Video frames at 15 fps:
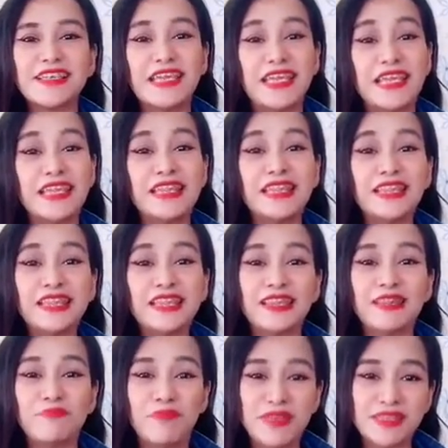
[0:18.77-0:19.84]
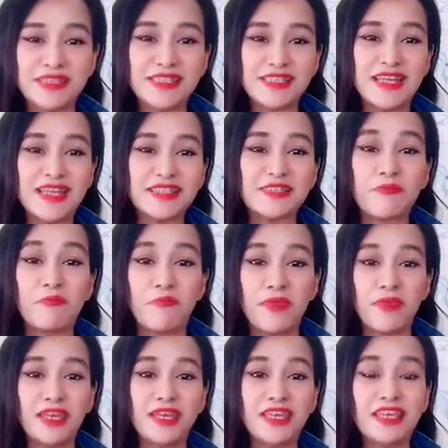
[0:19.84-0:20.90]
in business
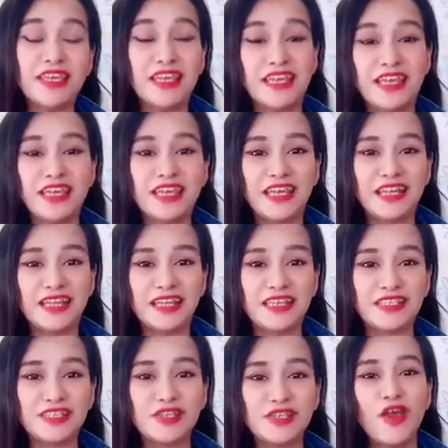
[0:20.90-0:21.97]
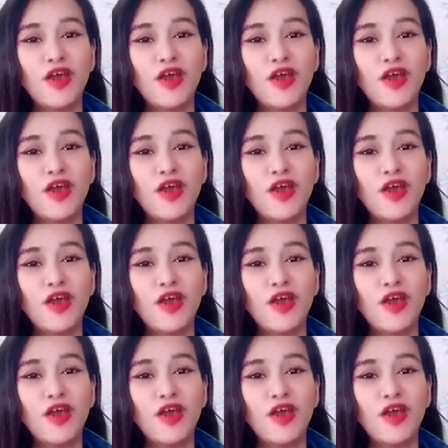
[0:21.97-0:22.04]
meeting in English.